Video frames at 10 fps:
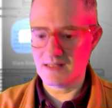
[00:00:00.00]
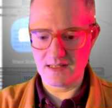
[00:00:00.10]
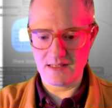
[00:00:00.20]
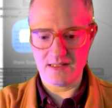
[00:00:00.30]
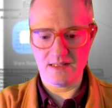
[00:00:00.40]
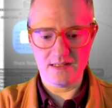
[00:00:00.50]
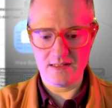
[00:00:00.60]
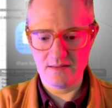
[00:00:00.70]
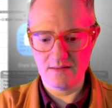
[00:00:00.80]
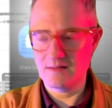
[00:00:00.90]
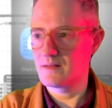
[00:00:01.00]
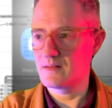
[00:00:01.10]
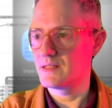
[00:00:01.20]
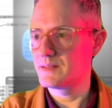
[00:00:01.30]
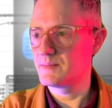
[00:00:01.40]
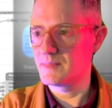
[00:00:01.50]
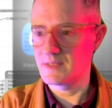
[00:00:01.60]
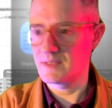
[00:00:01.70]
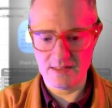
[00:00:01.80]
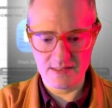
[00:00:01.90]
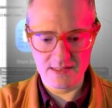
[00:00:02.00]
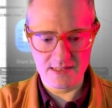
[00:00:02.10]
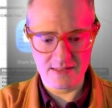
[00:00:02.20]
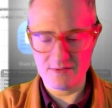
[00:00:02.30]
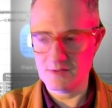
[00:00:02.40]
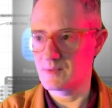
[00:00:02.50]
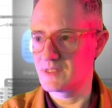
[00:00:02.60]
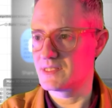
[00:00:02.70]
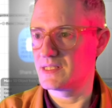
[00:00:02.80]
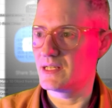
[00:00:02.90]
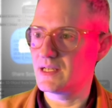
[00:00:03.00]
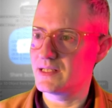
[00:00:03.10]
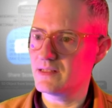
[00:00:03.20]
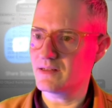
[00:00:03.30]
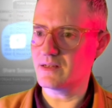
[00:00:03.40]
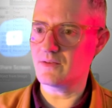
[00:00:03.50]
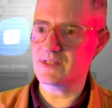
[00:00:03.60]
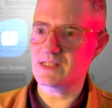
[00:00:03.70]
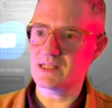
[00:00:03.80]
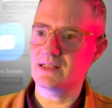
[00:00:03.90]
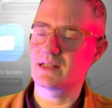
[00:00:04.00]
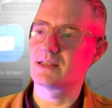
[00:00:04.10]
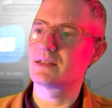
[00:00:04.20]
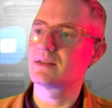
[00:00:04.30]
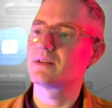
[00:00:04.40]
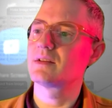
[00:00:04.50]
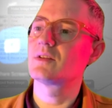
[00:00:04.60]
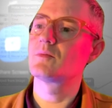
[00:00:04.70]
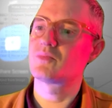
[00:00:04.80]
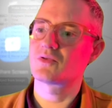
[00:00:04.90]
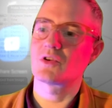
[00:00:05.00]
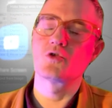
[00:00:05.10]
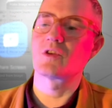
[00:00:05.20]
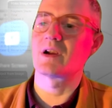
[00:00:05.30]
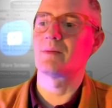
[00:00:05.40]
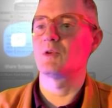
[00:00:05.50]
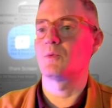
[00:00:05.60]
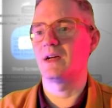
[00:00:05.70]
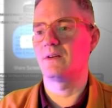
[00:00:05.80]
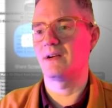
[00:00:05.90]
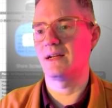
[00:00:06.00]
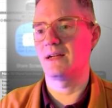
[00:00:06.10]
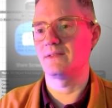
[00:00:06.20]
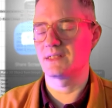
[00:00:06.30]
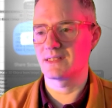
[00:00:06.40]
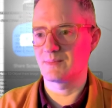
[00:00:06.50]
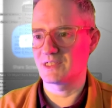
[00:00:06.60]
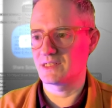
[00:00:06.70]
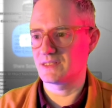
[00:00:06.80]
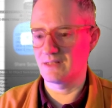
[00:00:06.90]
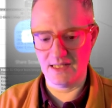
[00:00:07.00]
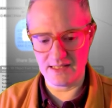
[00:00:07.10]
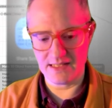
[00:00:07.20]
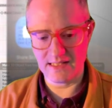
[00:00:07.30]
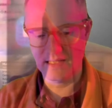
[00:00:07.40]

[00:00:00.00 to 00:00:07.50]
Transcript: Nice 720, and you can obviously like program your way around this as much as you like,